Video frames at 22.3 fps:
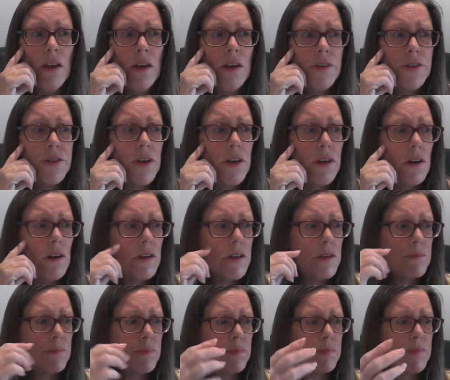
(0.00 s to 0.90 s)
So you
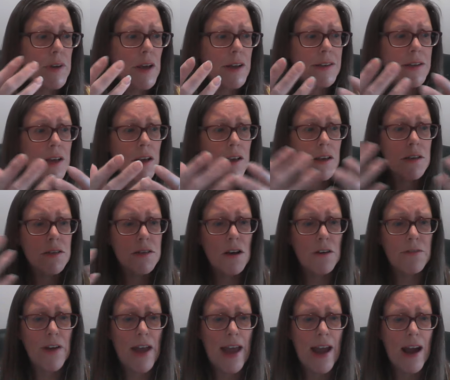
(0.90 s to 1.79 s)
got to take
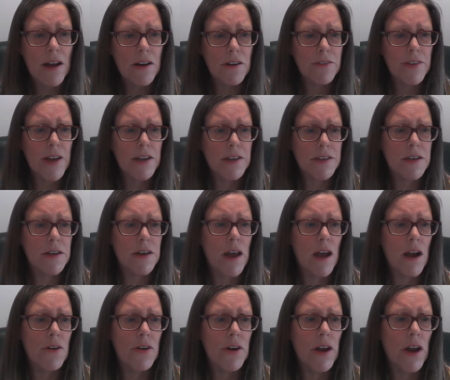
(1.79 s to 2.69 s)
yourself out of that
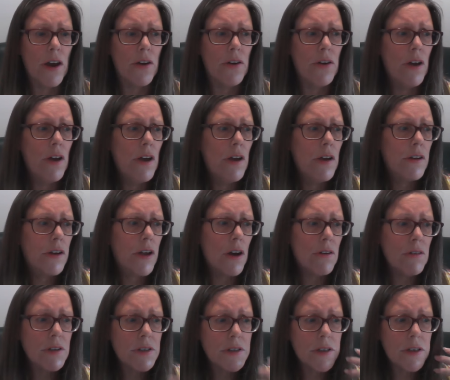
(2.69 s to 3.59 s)
scenario. Go
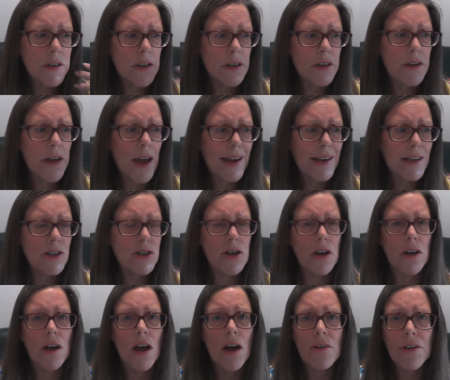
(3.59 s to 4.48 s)
and sit in
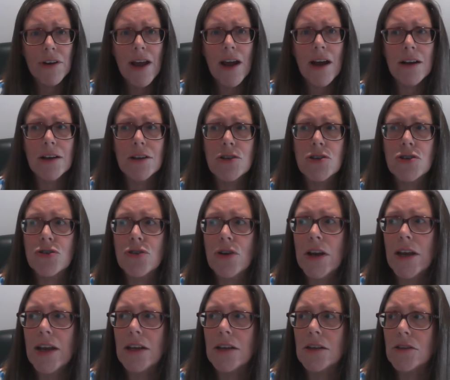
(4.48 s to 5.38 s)
nature. Go and hug a
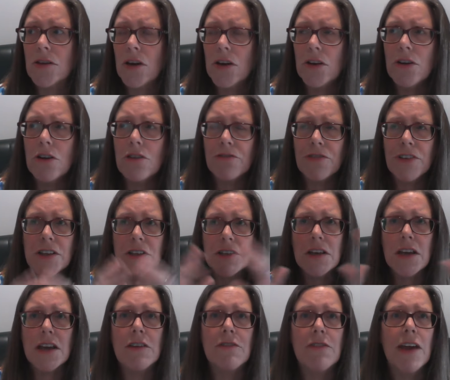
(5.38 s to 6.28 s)
tree. Turn off your
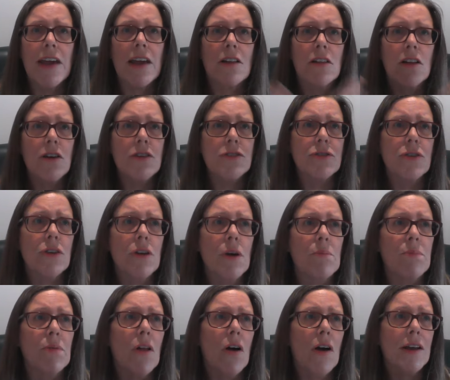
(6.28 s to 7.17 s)
TV. Close all your
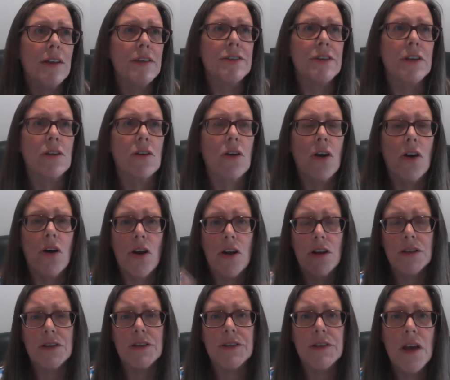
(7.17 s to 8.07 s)
blinds and
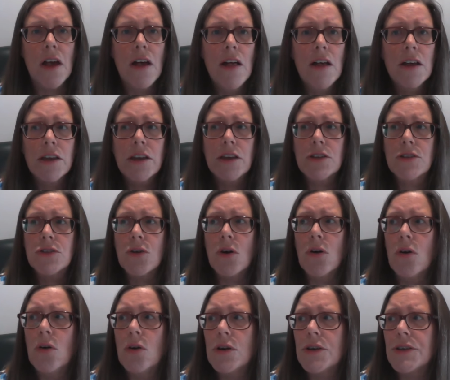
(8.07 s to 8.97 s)
curtains, your
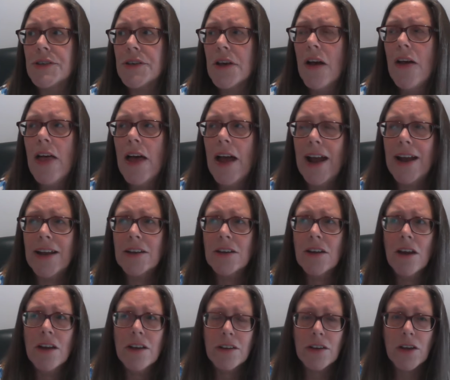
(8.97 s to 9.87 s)
doors, and
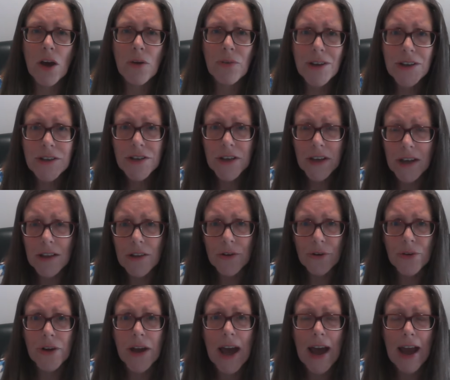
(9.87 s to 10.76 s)
go into your
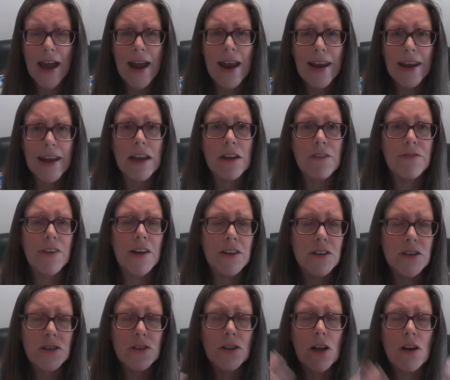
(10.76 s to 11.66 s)
little cave and
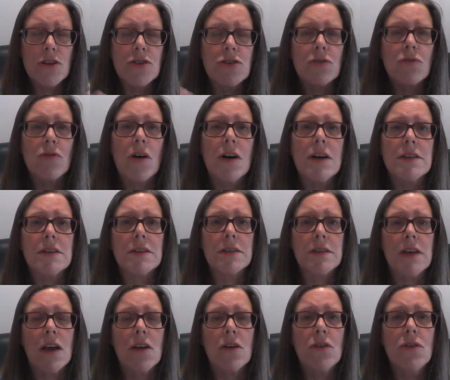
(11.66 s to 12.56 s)
just close your eyes and
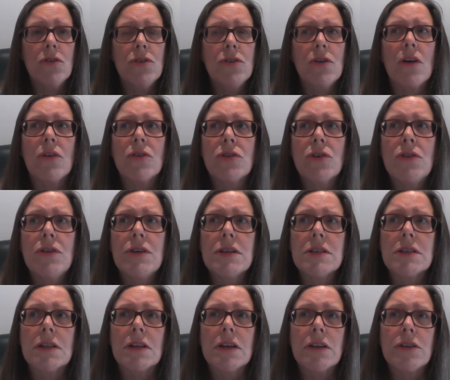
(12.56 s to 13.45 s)
say, who, who
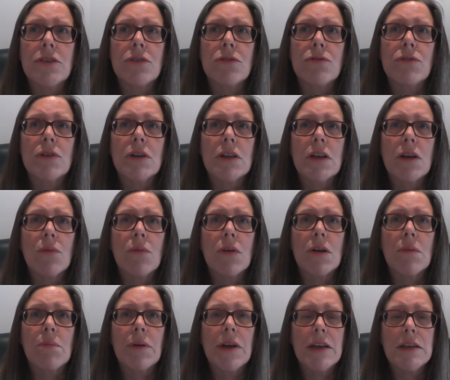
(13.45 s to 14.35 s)
does Lynda really
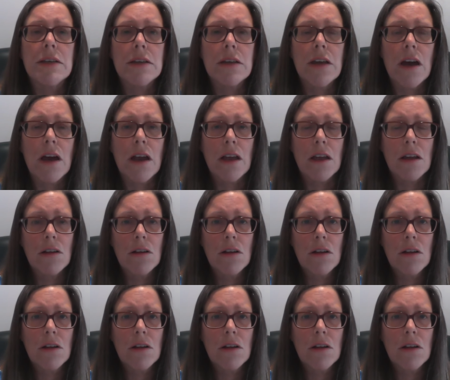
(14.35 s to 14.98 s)
want to be today?